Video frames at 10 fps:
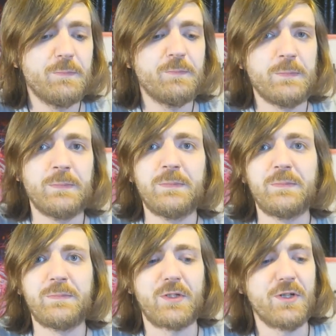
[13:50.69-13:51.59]

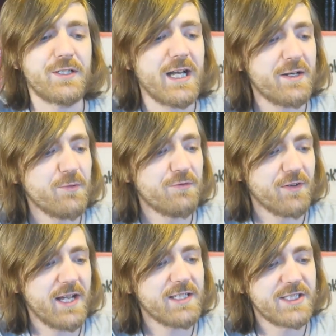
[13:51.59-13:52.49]
Mmm, cooked animal
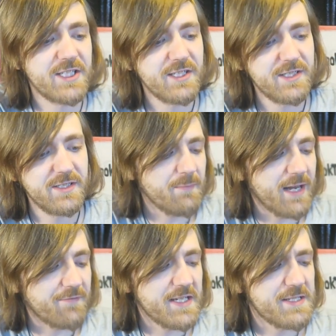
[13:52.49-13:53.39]
flesh. And
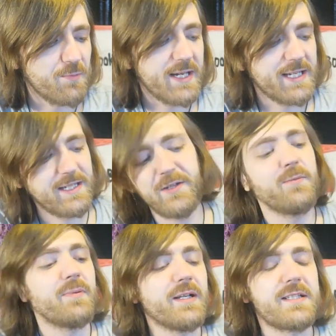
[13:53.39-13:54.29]
then we have this weird
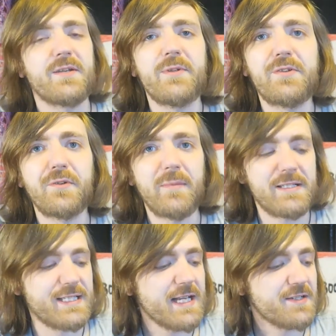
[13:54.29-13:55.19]
little bit, so we're talking
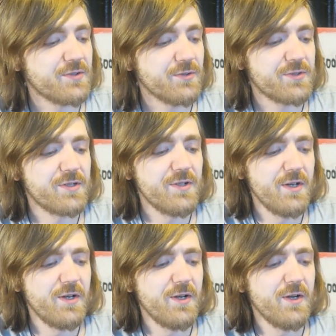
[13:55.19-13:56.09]
about centaurs.
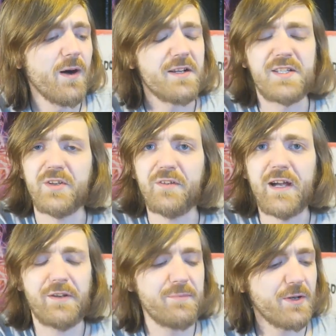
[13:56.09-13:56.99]
"Why, son
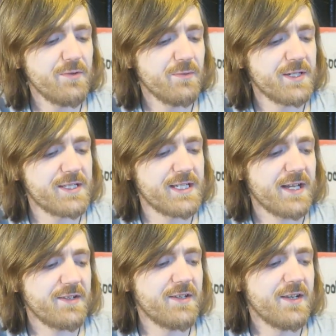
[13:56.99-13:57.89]
of Adam, don't you
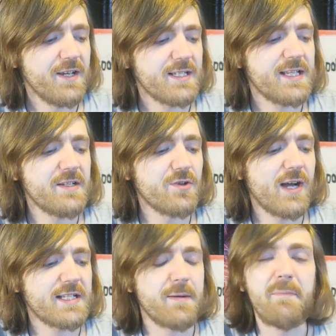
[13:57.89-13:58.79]
understand? A
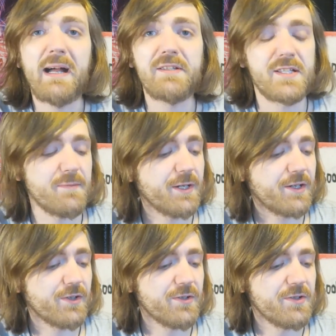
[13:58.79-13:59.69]
centaur has a man's
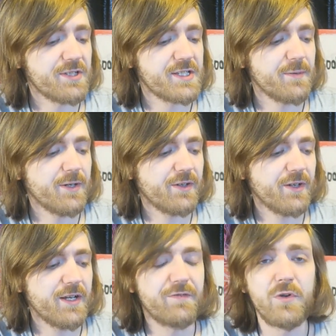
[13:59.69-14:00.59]
stomach and a horse stomach,
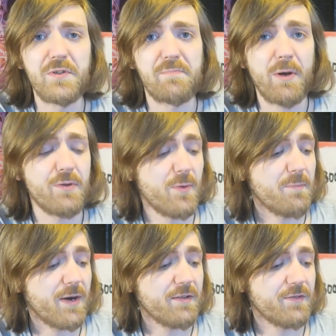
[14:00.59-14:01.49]
and of course both
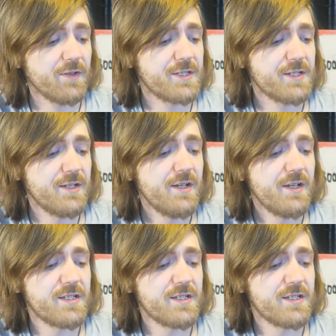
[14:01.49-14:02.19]
want breakfast.